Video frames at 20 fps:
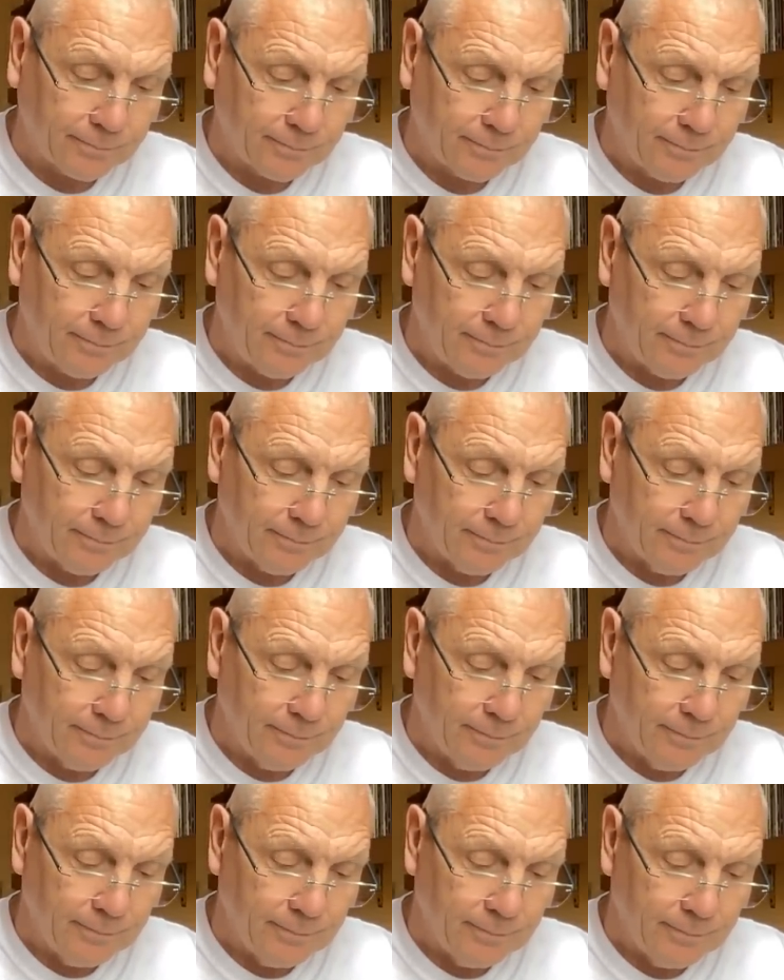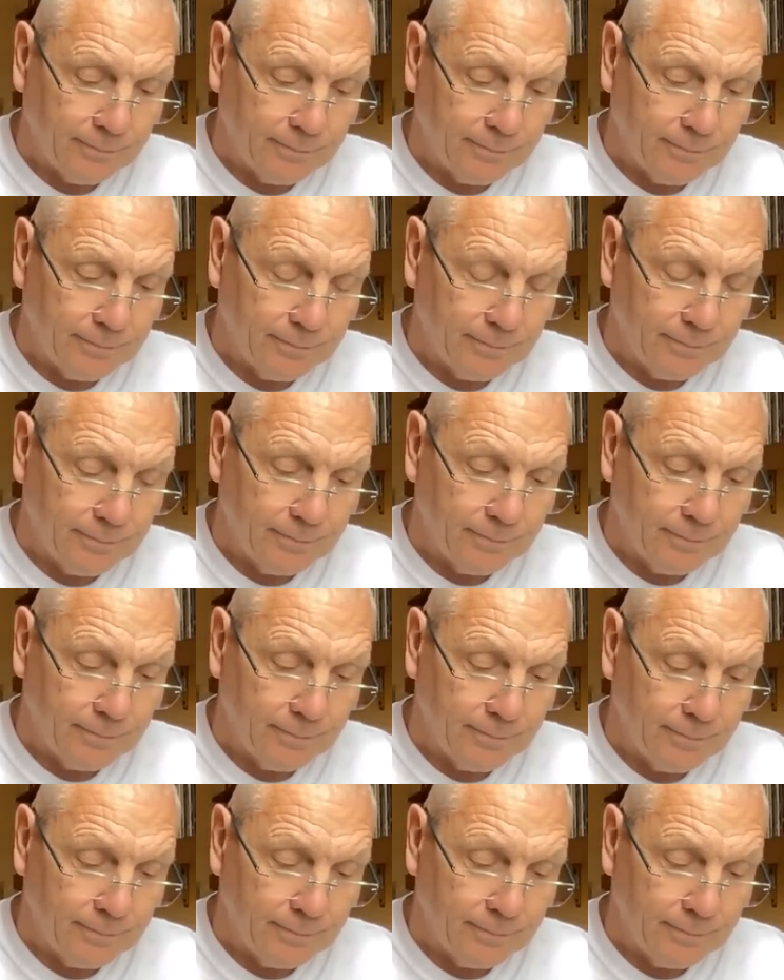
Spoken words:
[no speech]